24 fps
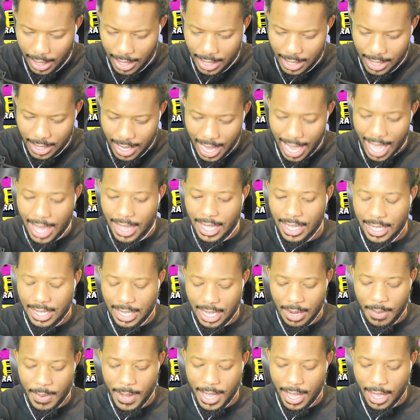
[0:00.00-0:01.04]
least. Yeah, this is
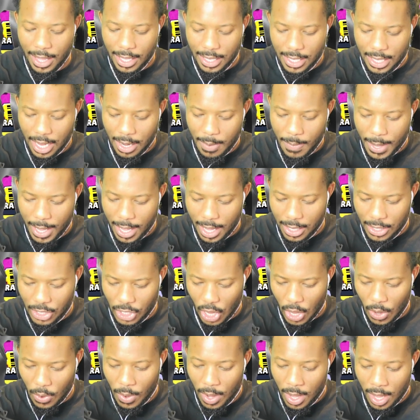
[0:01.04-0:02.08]
gonna be good. This is gonna be good.
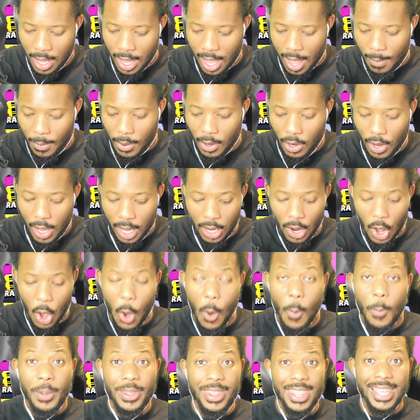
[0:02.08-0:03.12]
So I'm gonna get to
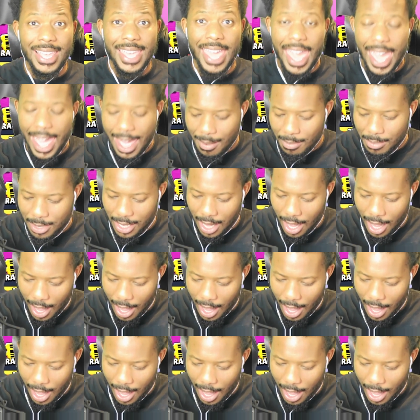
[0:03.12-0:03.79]
open the games